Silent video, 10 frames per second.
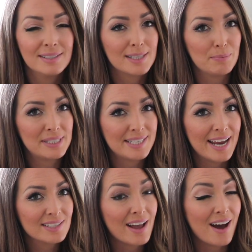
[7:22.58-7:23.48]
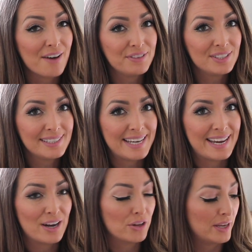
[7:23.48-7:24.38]
Some mistakes I often
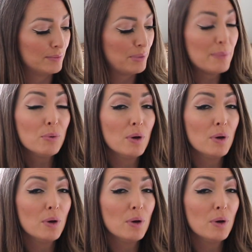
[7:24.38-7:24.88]
see are that people